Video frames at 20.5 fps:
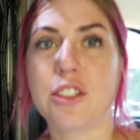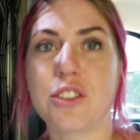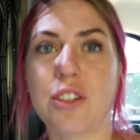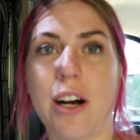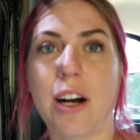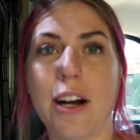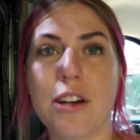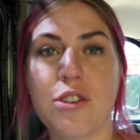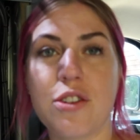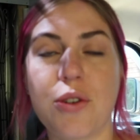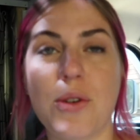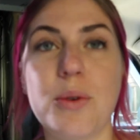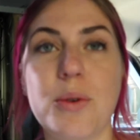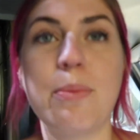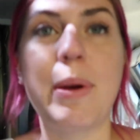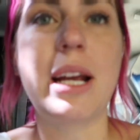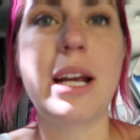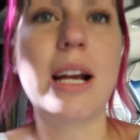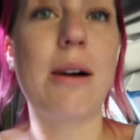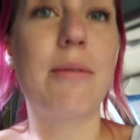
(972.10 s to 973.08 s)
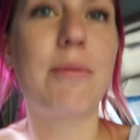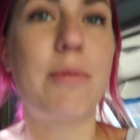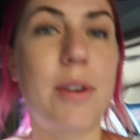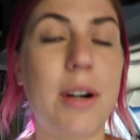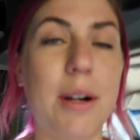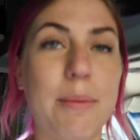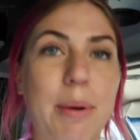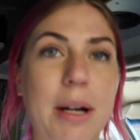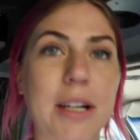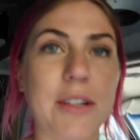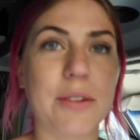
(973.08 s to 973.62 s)
to try to make up for
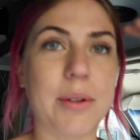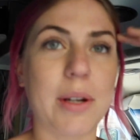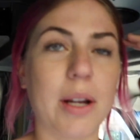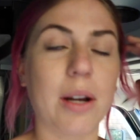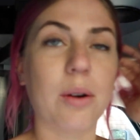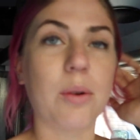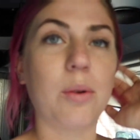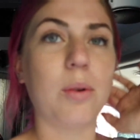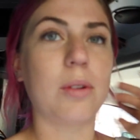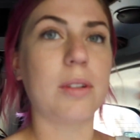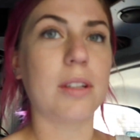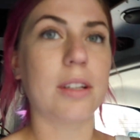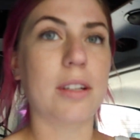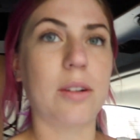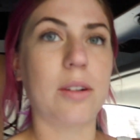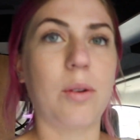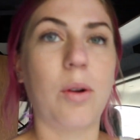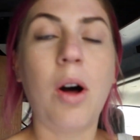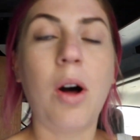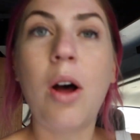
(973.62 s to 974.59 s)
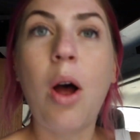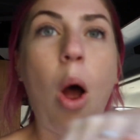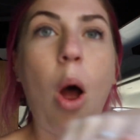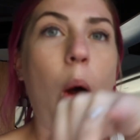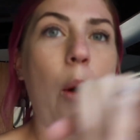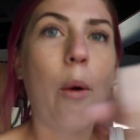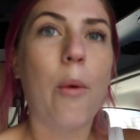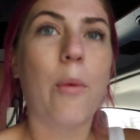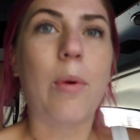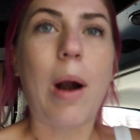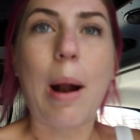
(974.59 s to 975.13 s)
it by doing a cool little
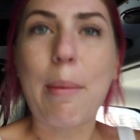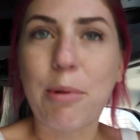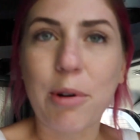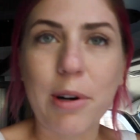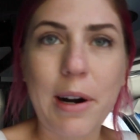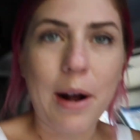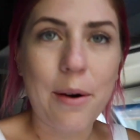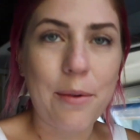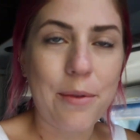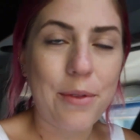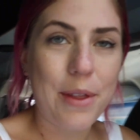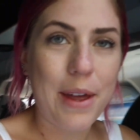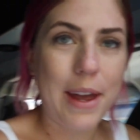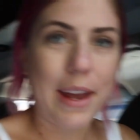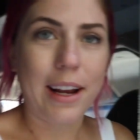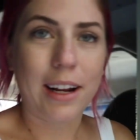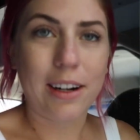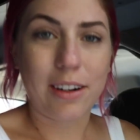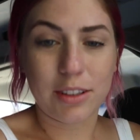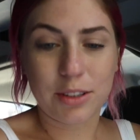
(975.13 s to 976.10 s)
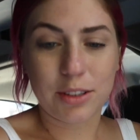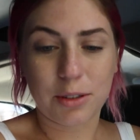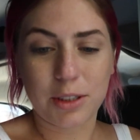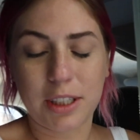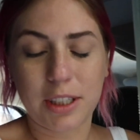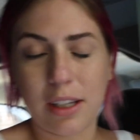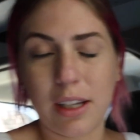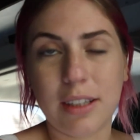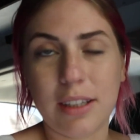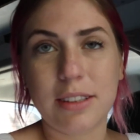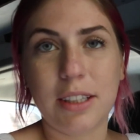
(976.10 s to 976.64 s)
wraparound thing and all sorts
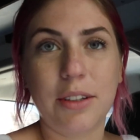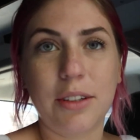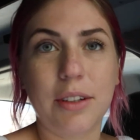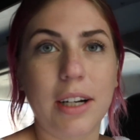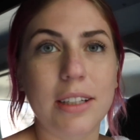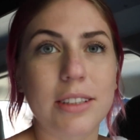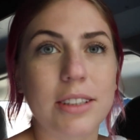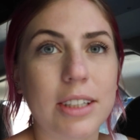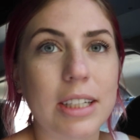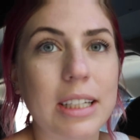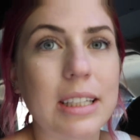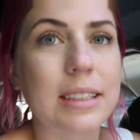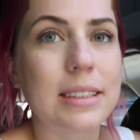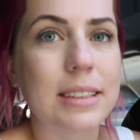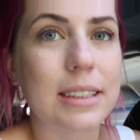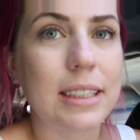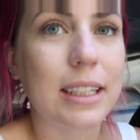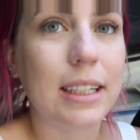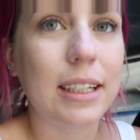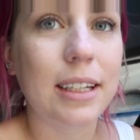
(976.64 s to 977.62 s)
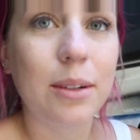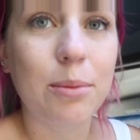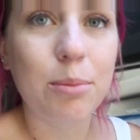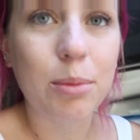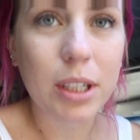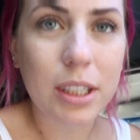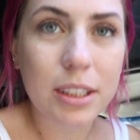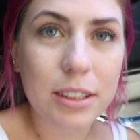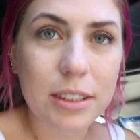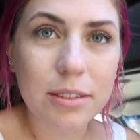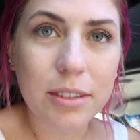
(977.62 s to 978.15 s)
of things that you guys are going to see
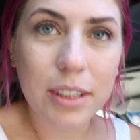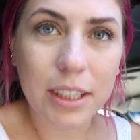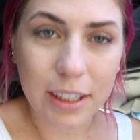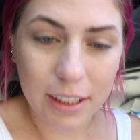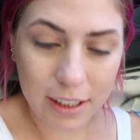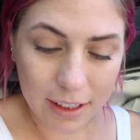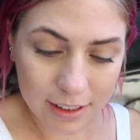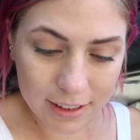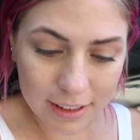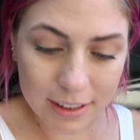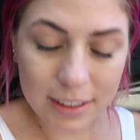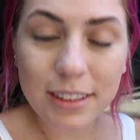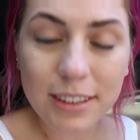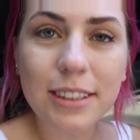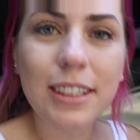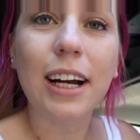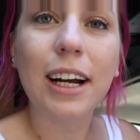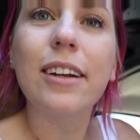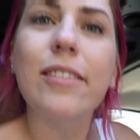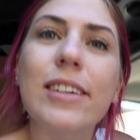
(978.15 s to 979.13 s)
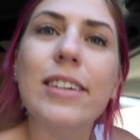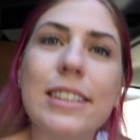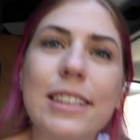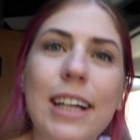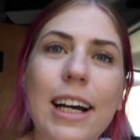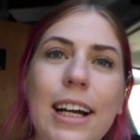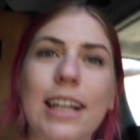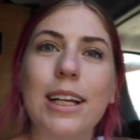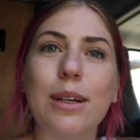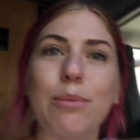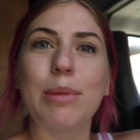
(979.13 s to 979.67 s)
pretty soon here. This is kind of
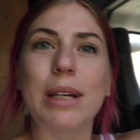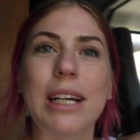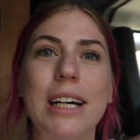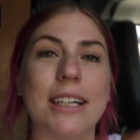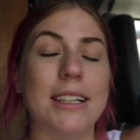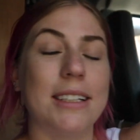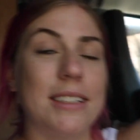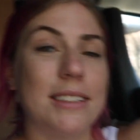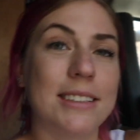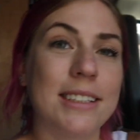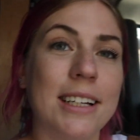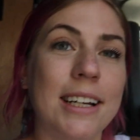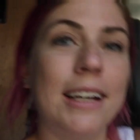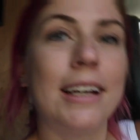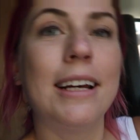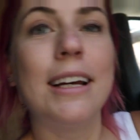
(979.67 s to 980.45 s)
exciting because